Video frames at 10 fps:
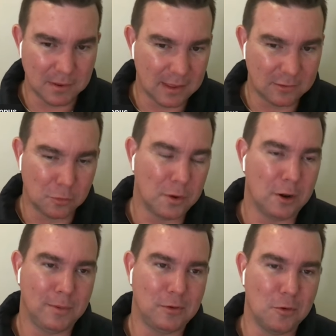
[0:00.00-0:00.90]
but that's not what we're
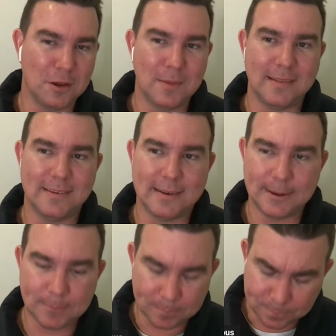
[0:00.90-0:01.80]
going to be talking about today.